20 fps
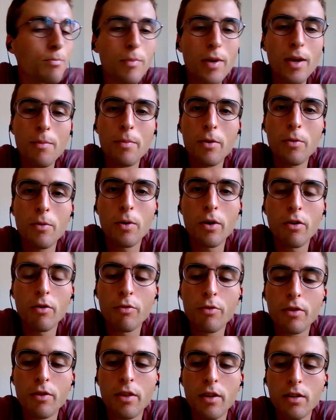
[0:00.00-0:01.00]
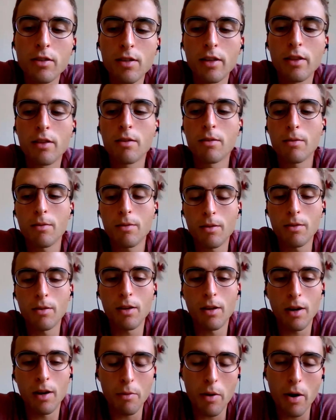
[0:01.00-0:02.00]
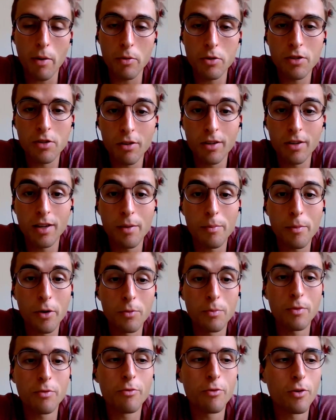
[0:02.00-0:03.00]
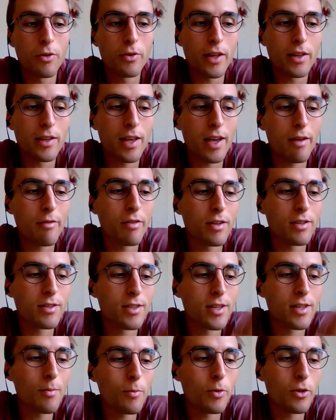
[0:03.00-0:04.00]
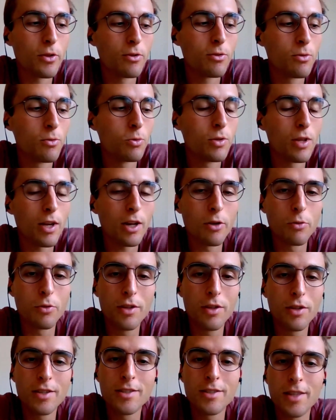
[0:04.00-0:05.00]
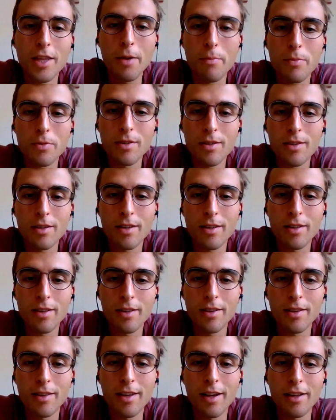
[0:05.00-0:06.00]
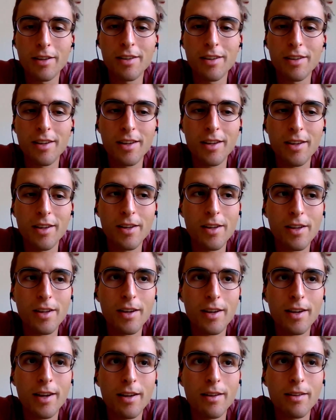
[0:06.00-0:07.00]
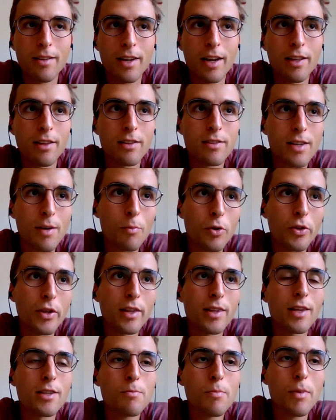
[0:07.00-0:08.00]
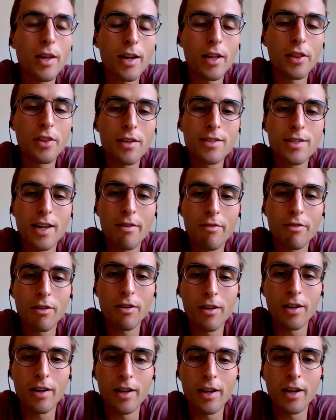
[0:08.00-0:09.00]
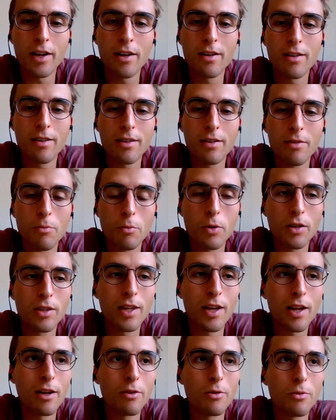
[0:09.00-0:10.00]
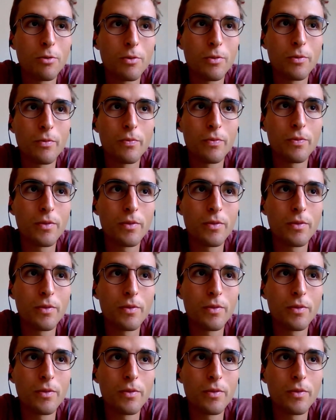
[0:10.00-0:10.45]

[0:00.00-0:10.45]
maybe one of the things that I was talking about before, that having someone to tell you these tips, that like someone that has been at this level and will tell you